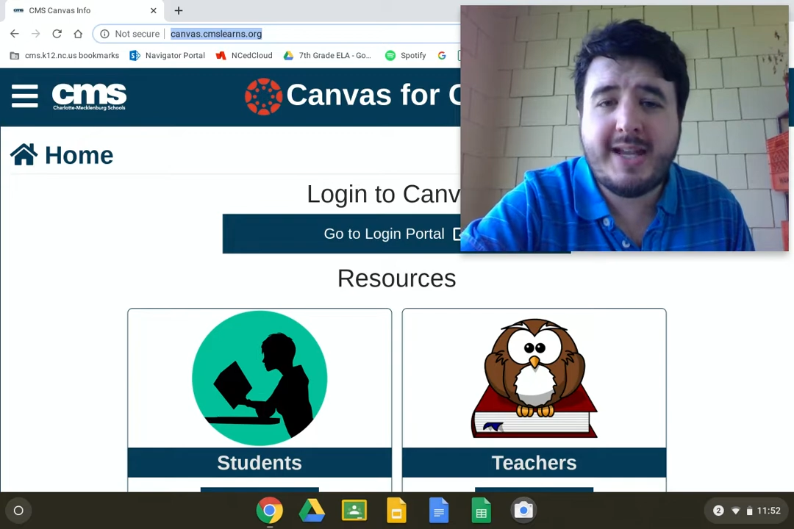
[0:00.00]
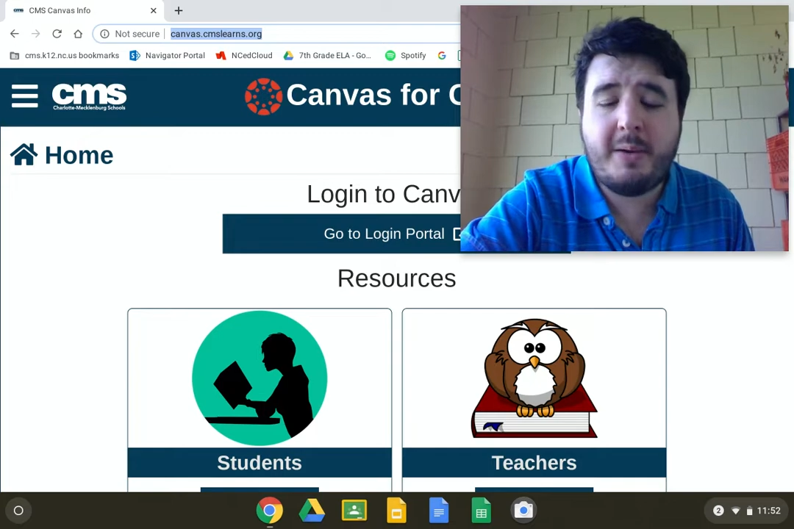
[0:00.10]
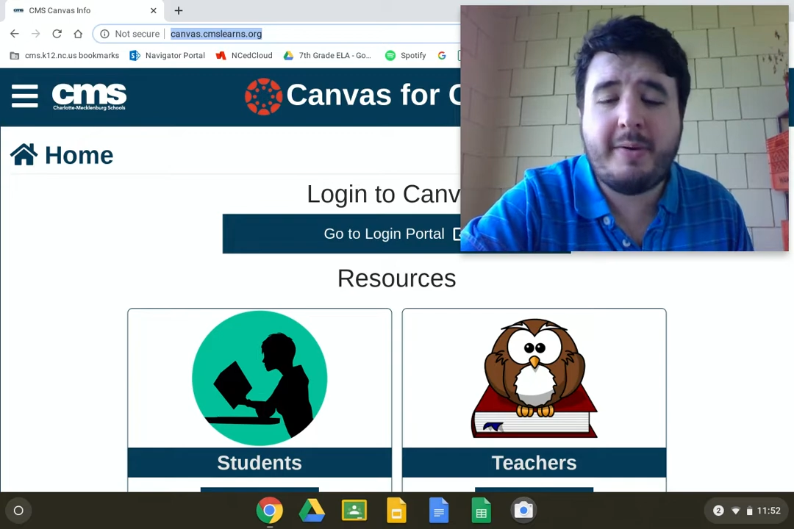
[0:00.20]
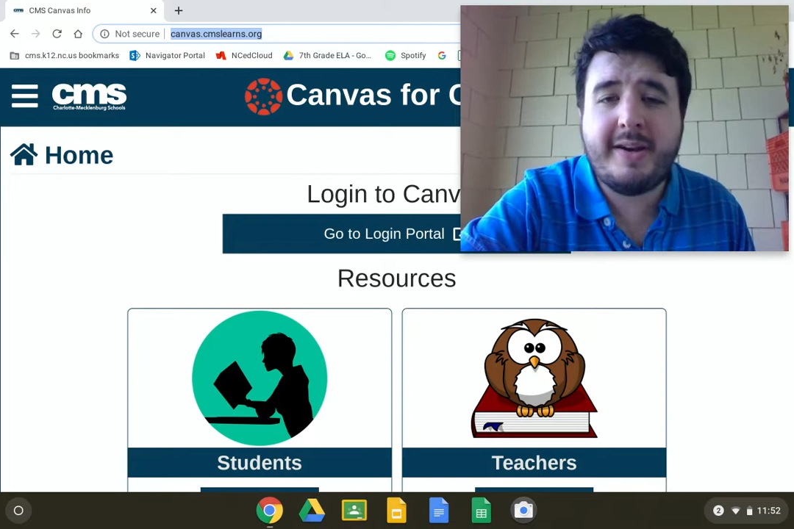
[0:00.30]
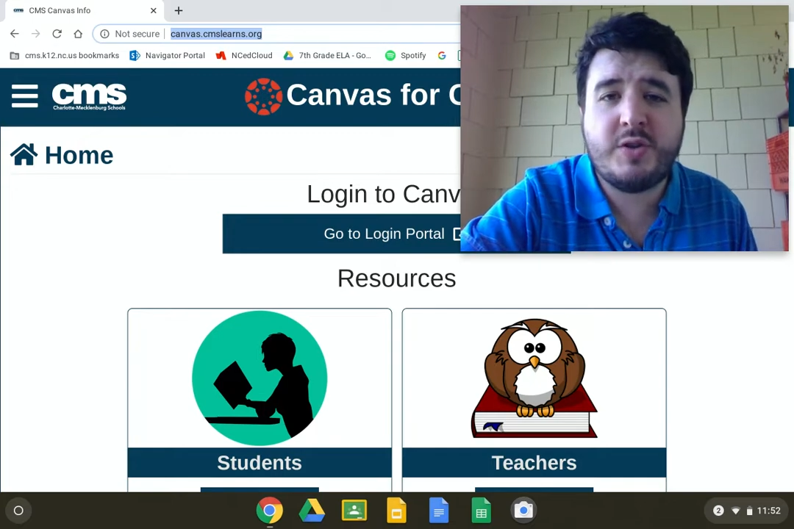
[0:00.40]

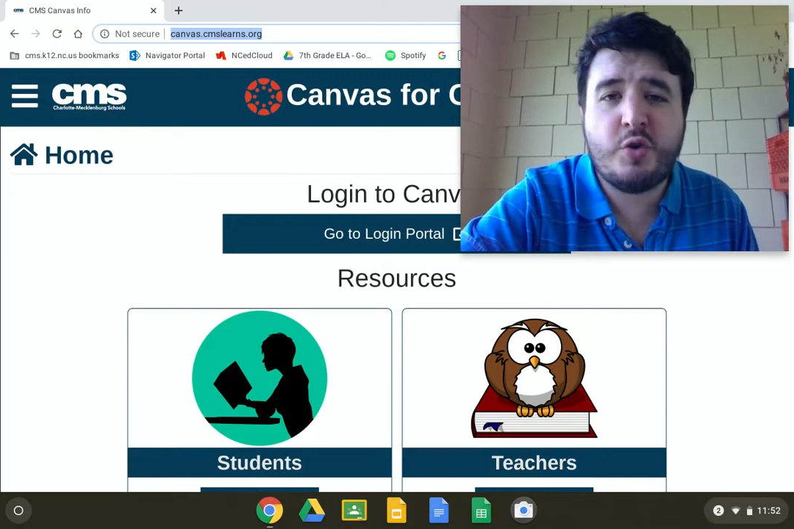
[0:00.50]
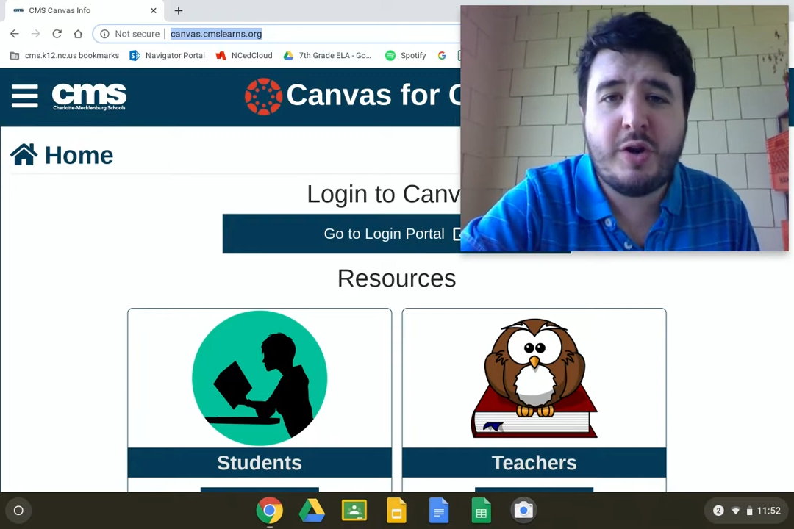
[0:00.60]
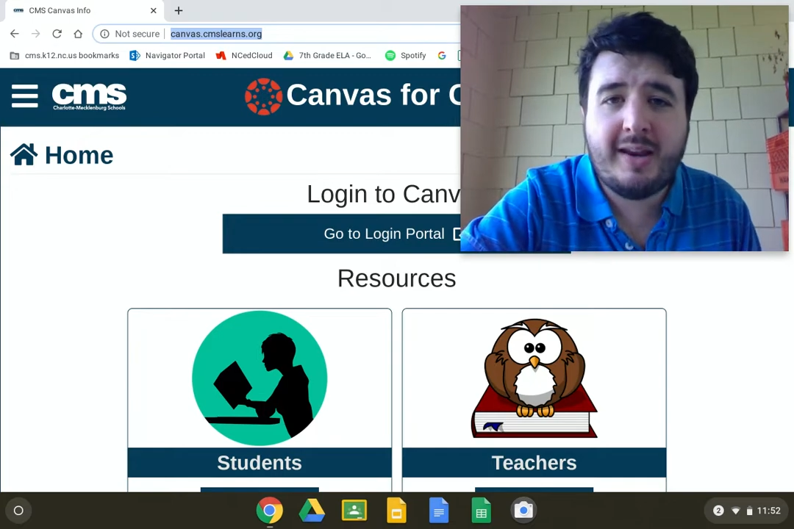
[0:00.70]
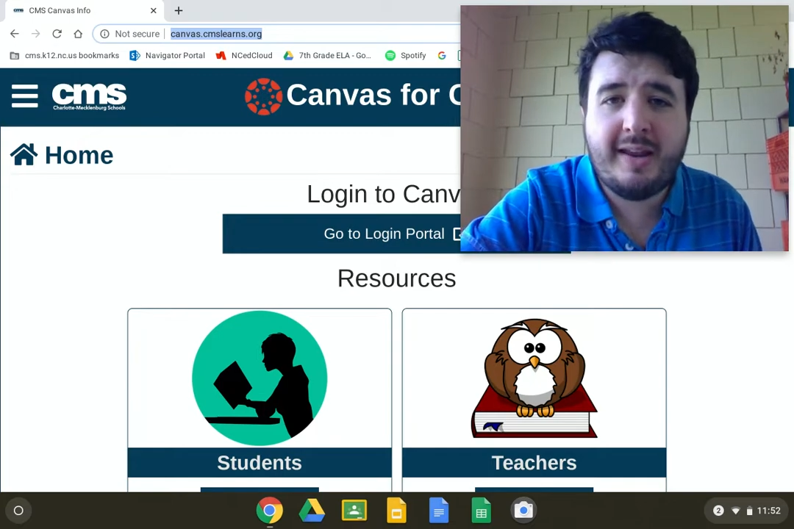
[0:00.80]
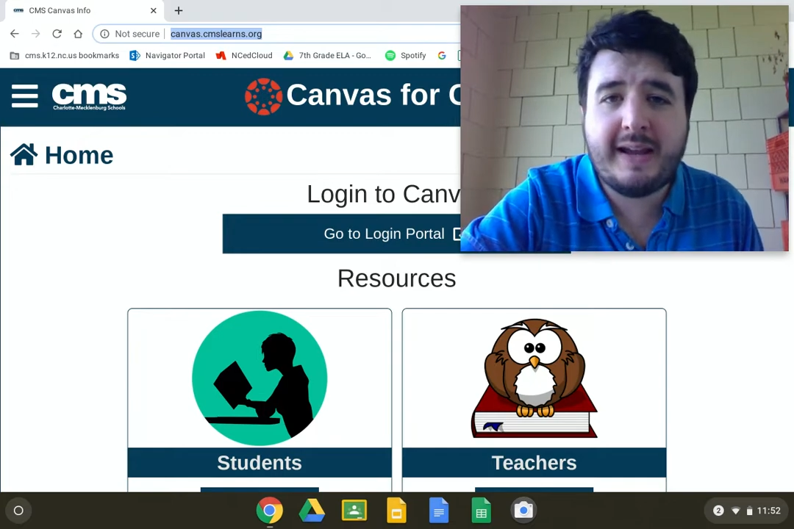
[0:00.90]
Type it in
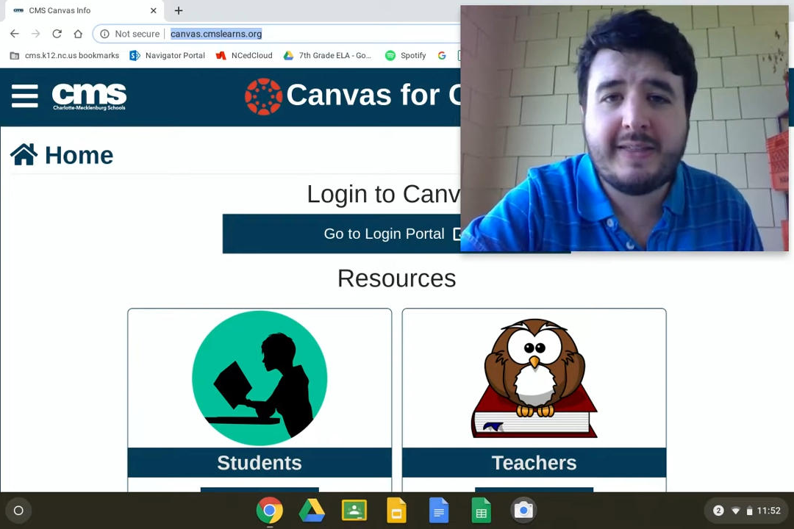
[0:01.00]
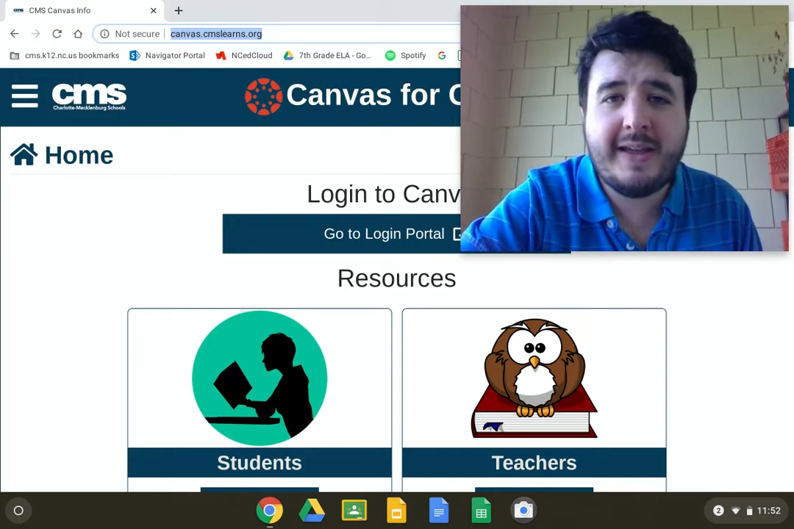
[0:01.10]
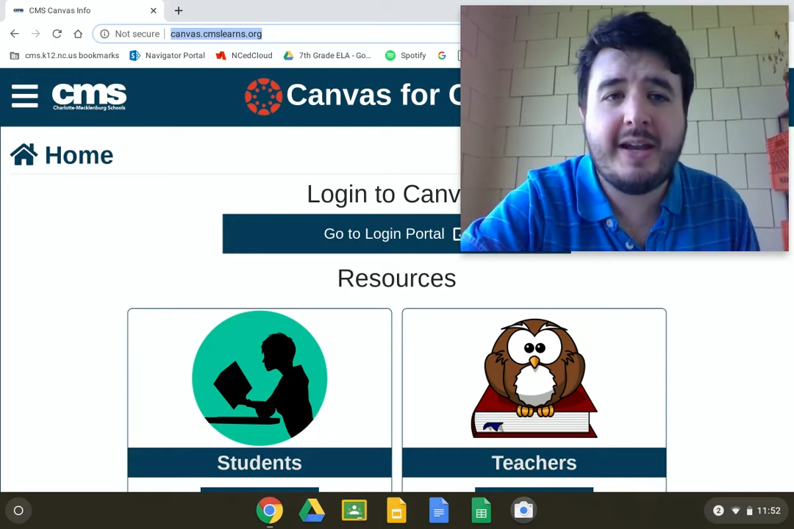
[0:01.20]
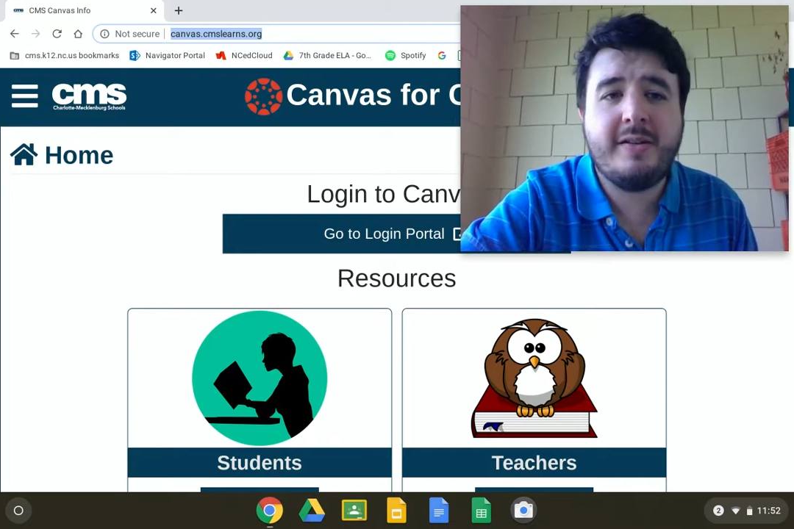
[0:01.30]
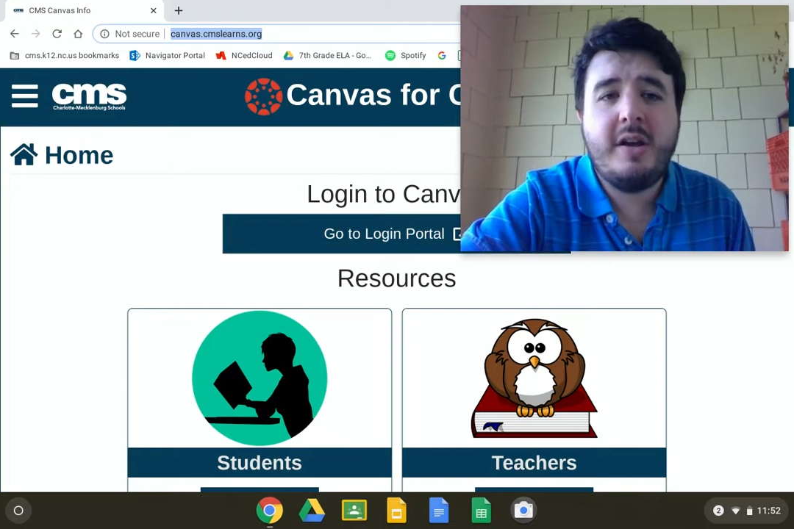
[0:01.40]
directly like
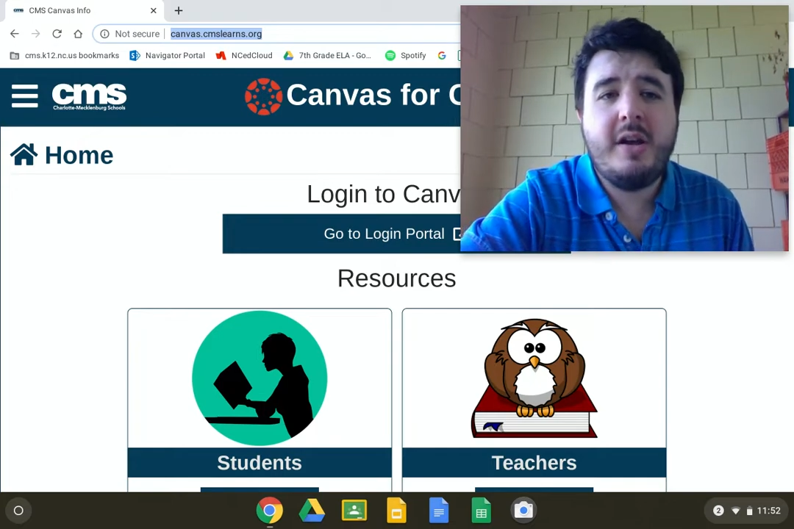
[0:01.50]
that.